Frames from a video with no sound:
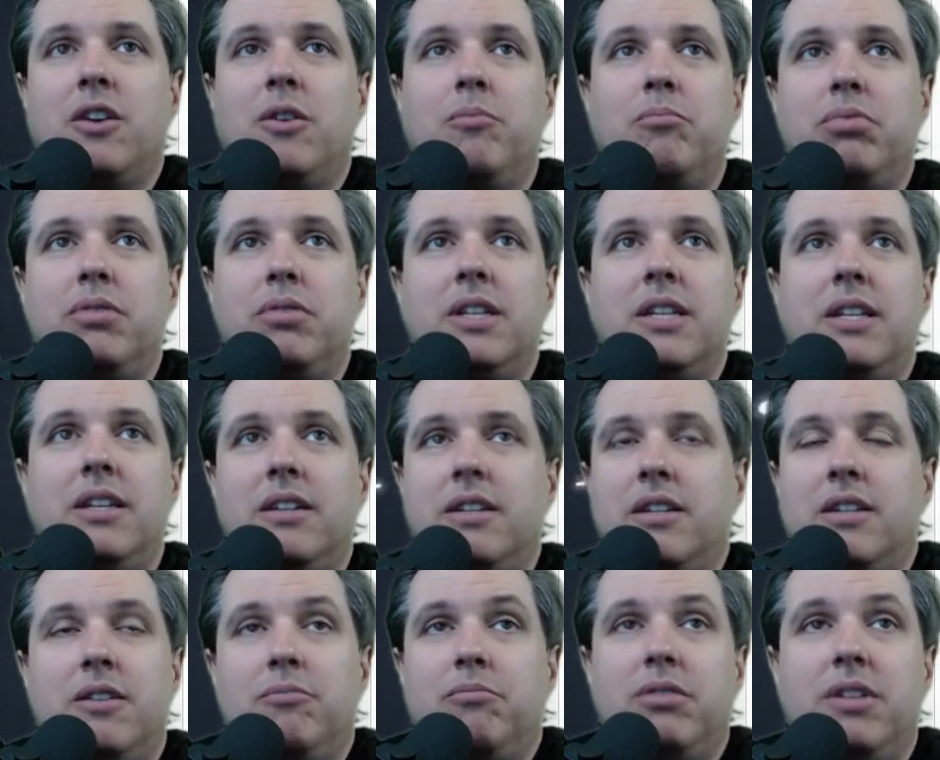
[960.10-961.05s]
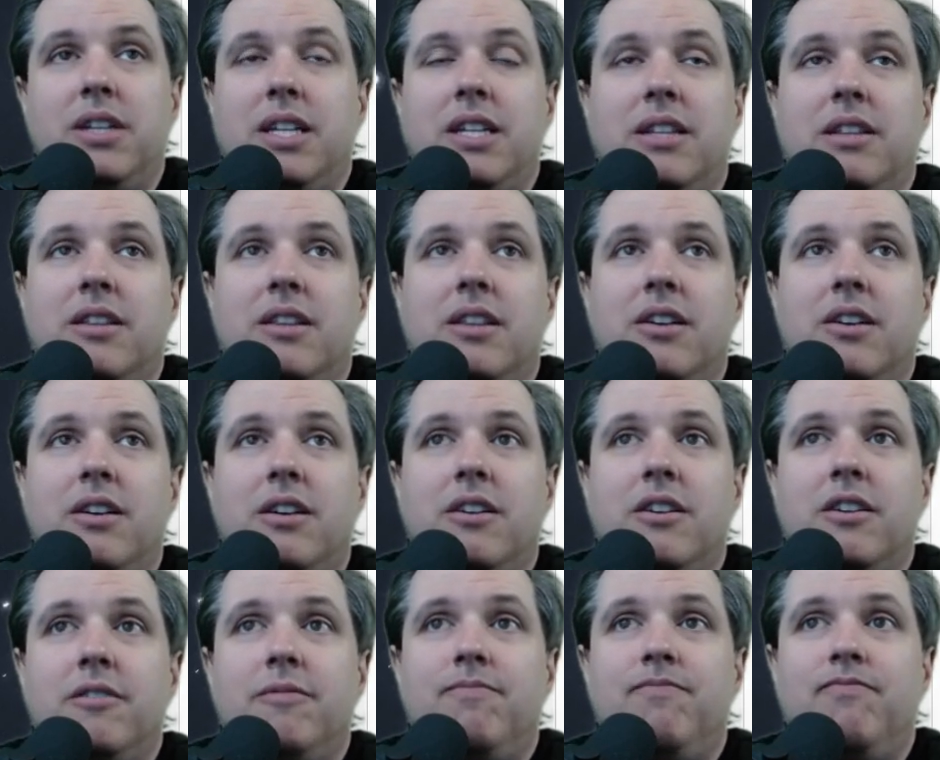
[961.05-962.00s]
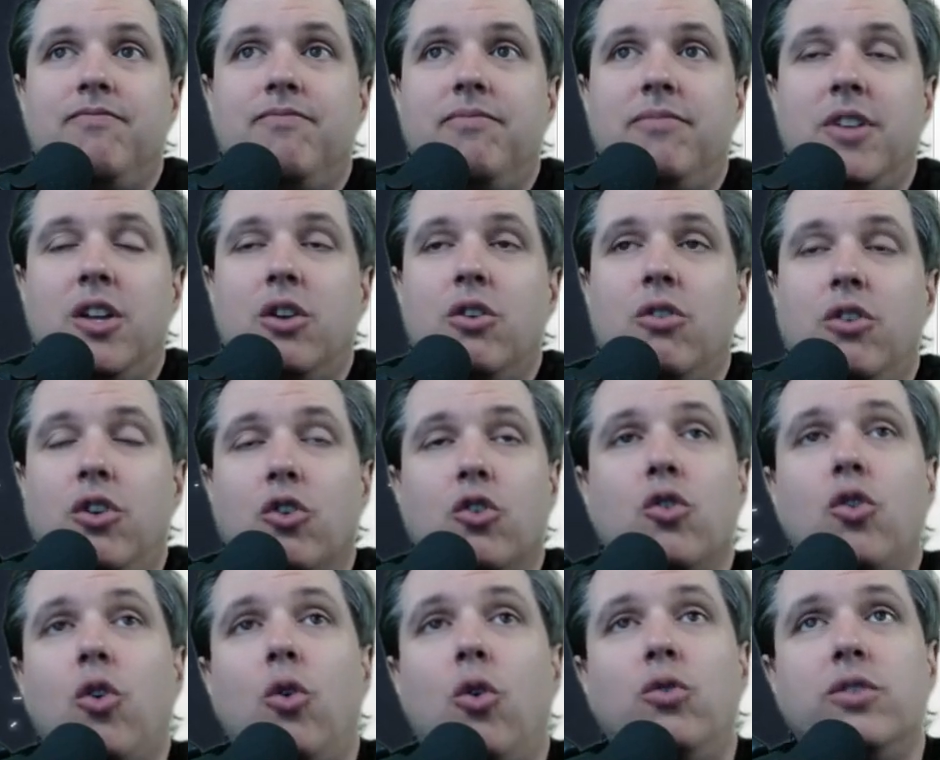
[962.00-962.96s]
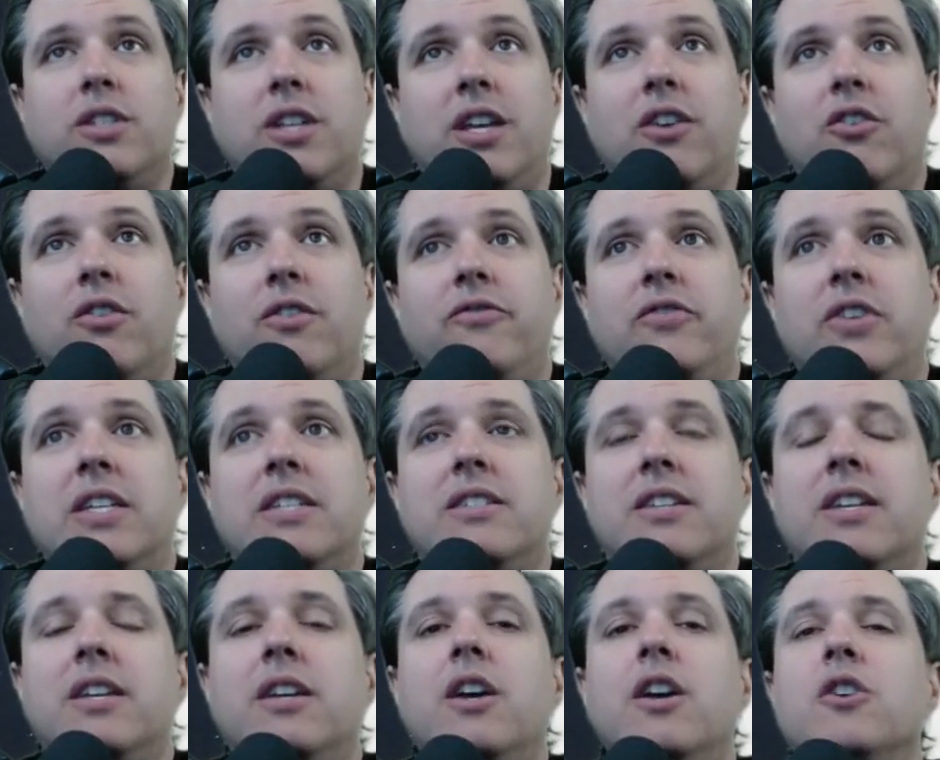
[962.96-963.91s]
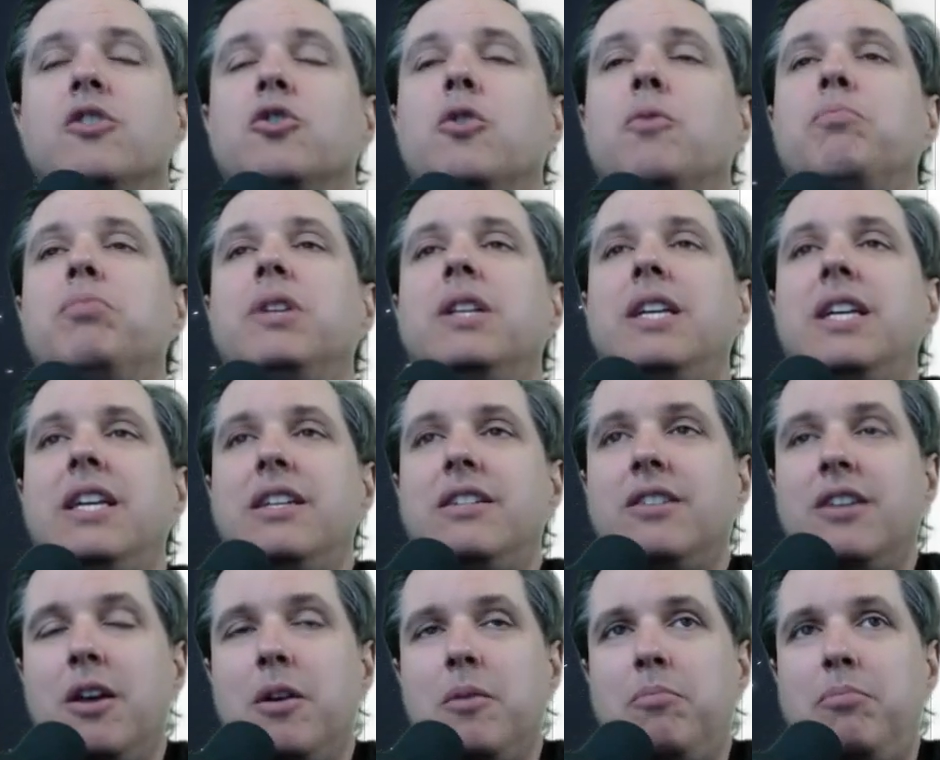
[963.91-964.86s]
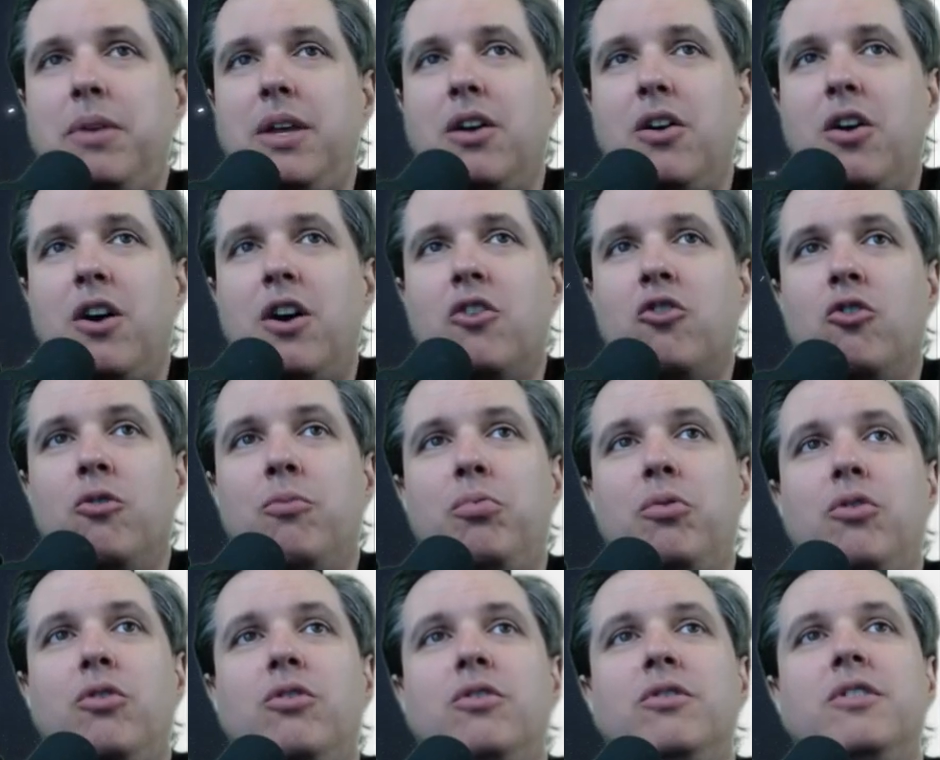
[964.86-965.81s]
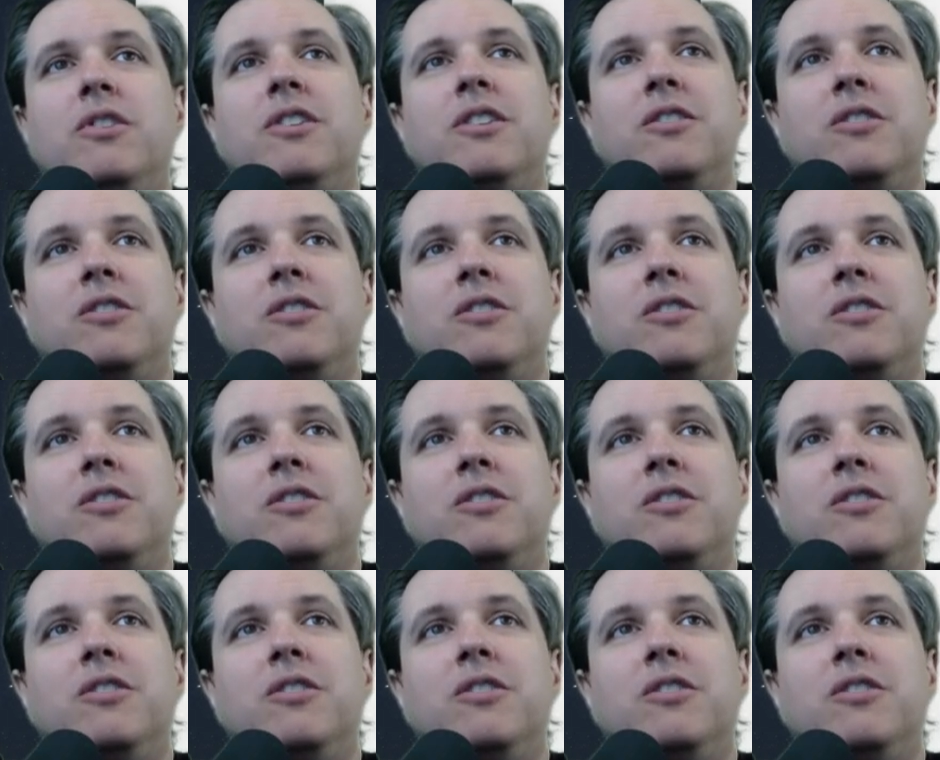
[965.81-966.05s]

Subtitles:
complete the your goals here at VC. So please be honorable.